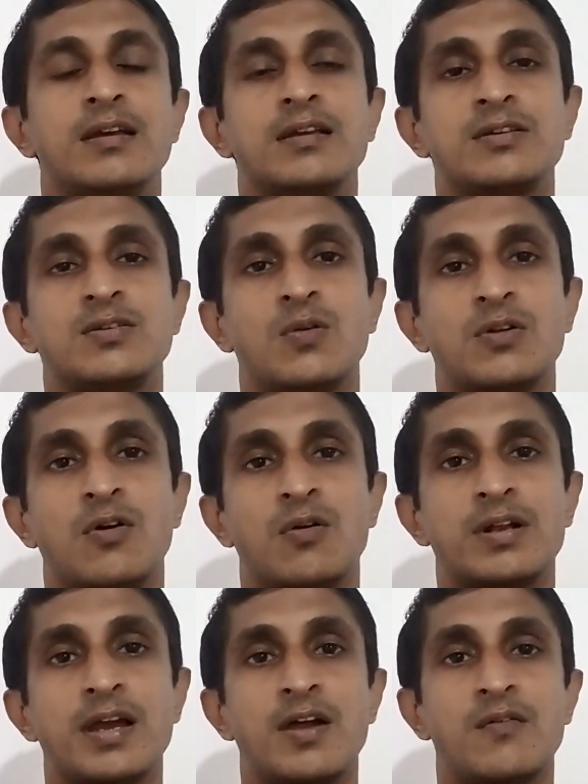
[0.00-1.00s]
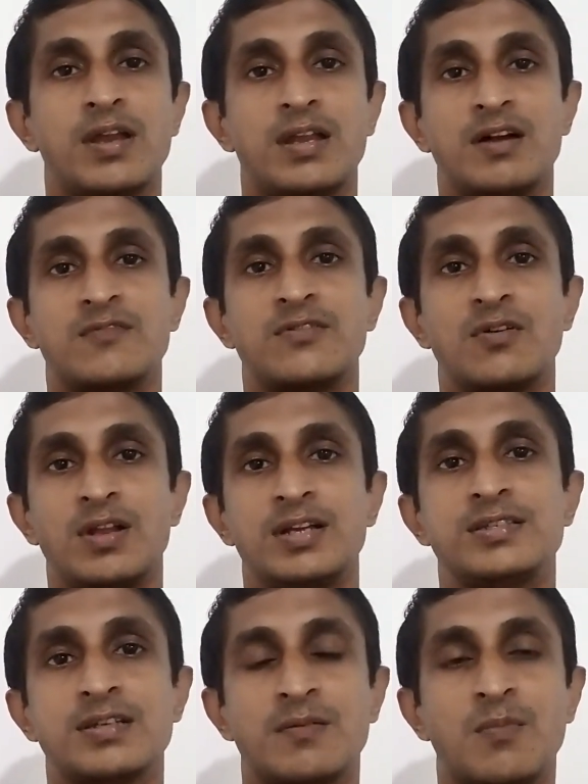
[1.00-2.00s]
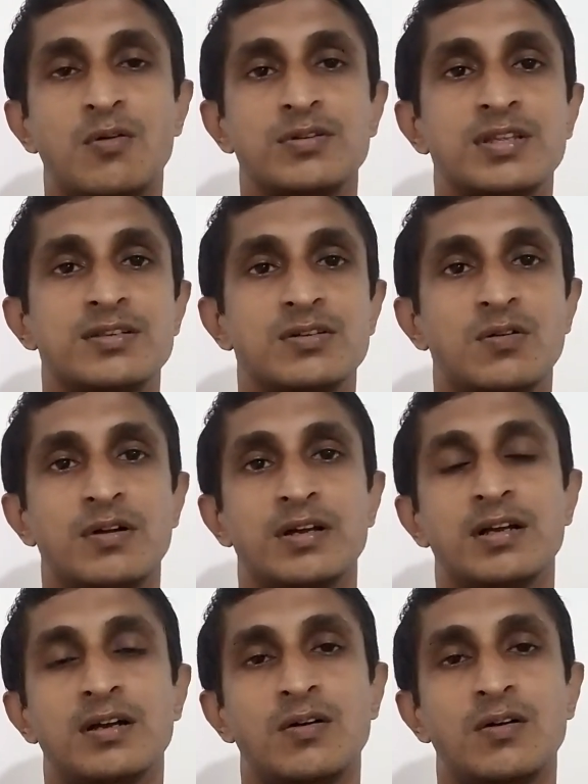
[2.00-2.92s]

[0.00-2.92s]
you don't have enough knowledge about the genre